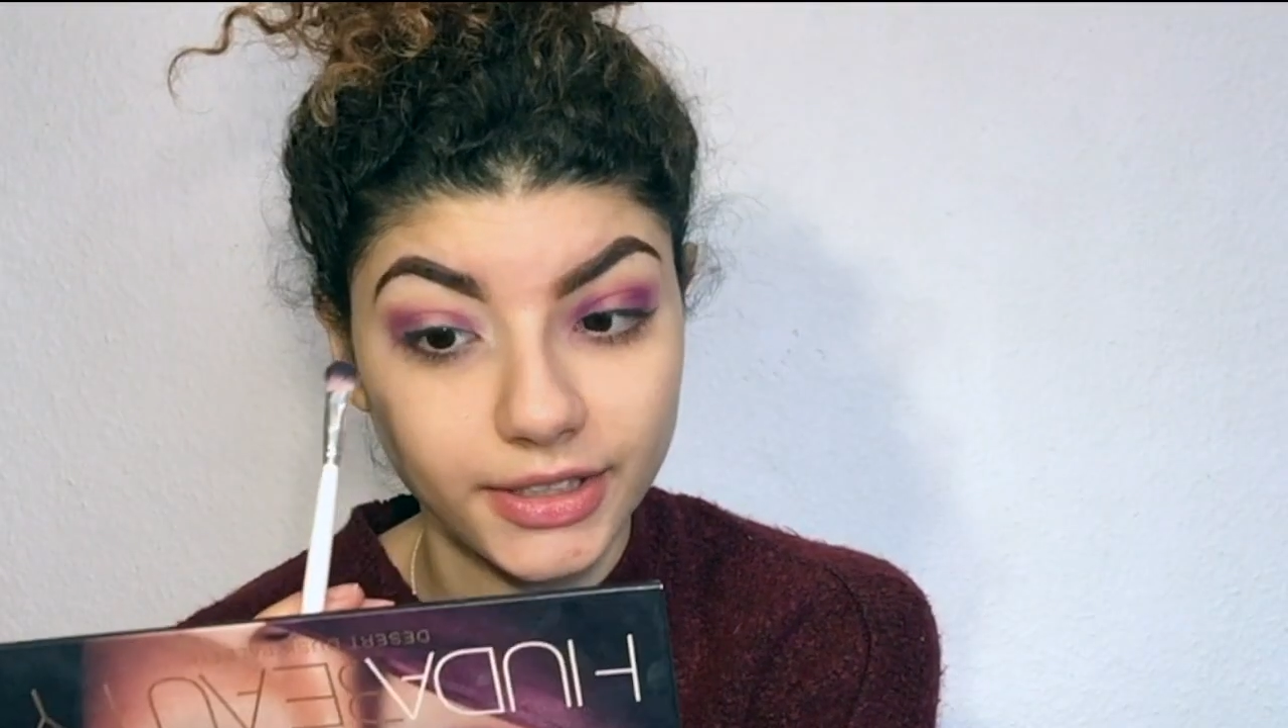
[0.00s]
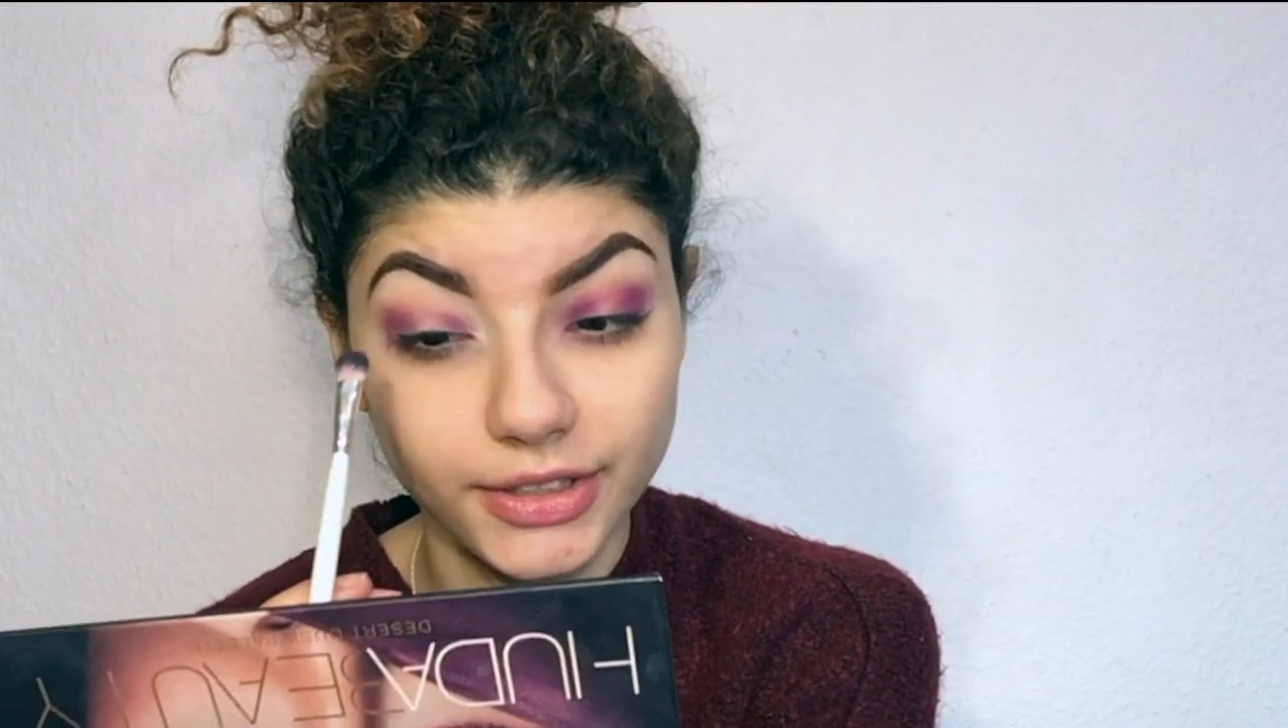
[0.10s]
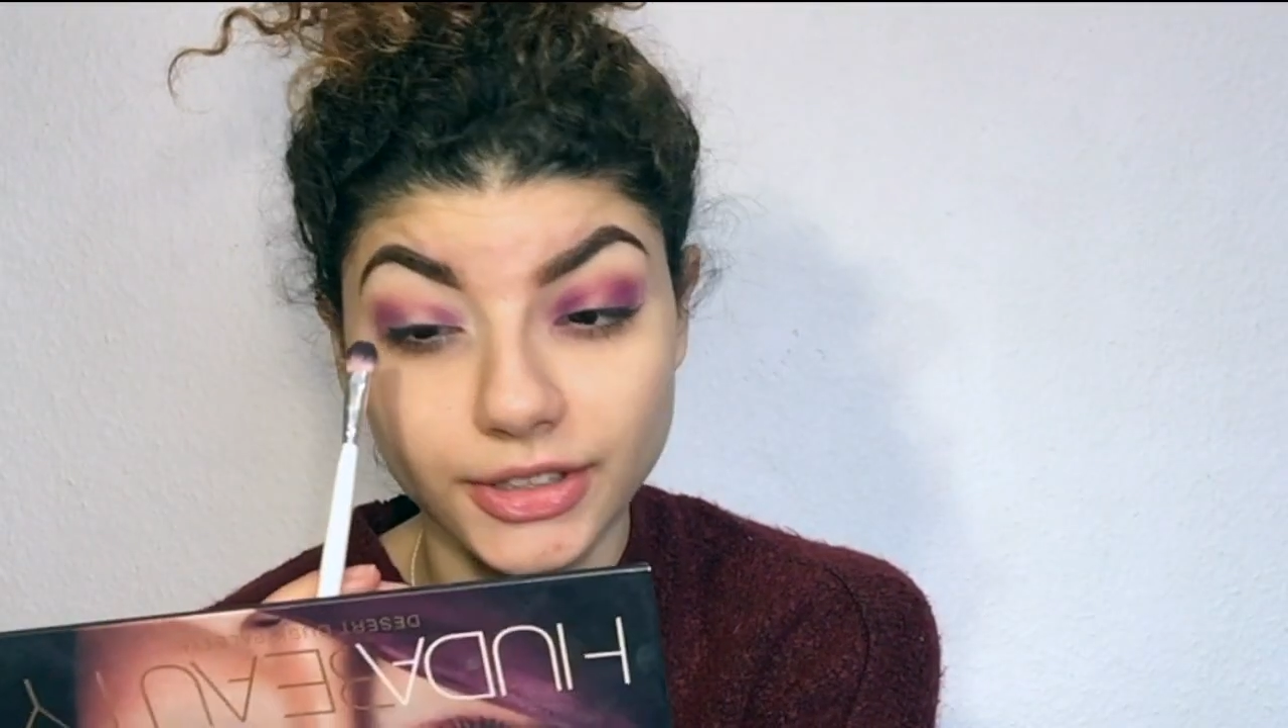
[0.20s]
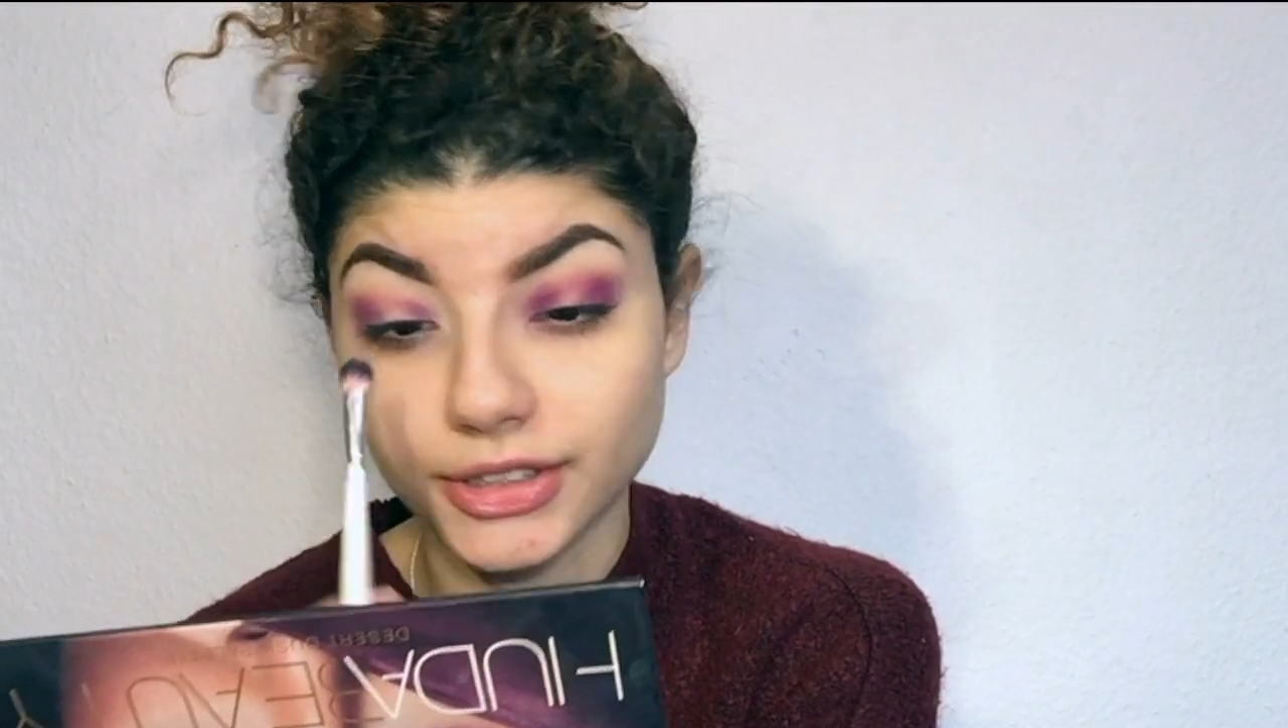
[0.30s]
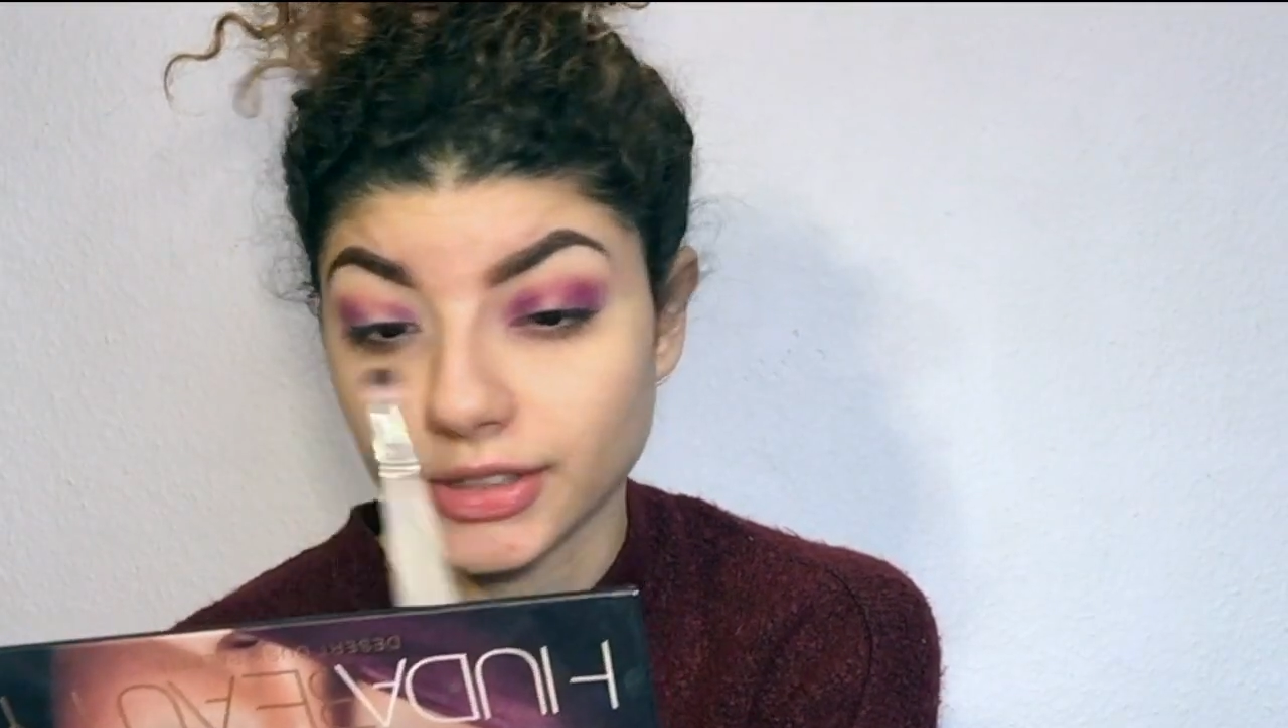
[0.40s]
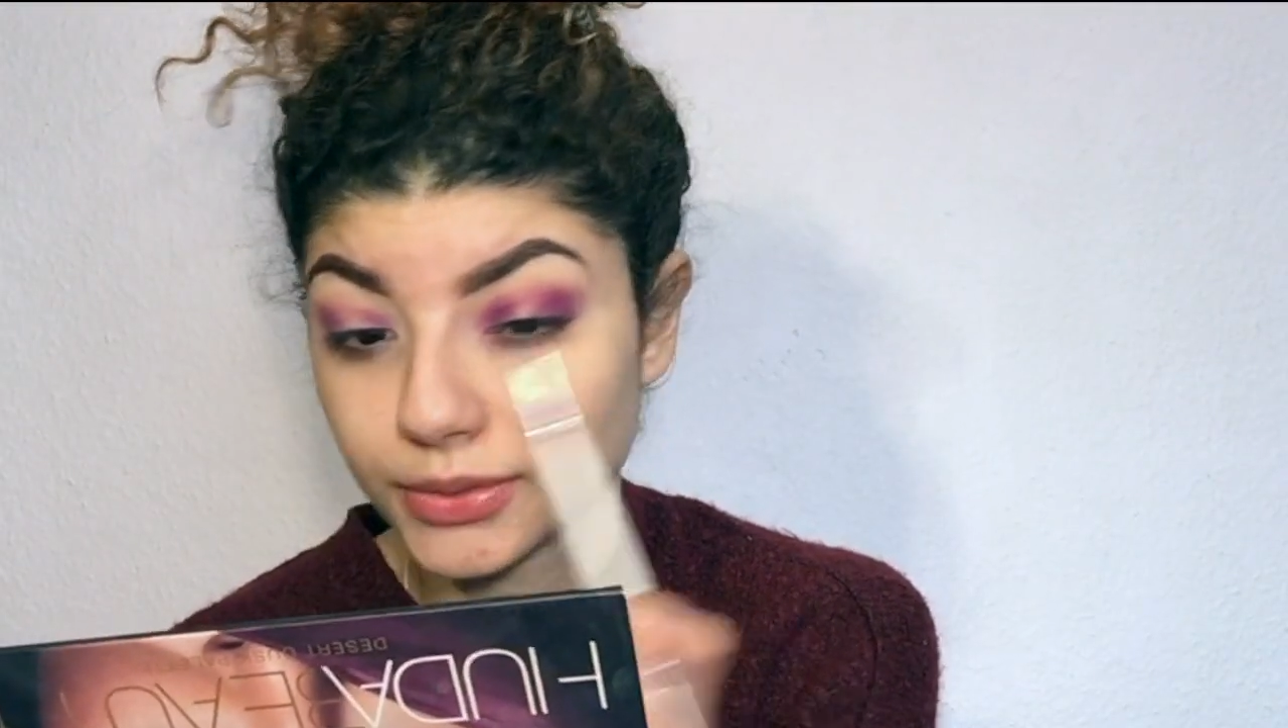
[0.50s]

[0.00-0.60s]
you're the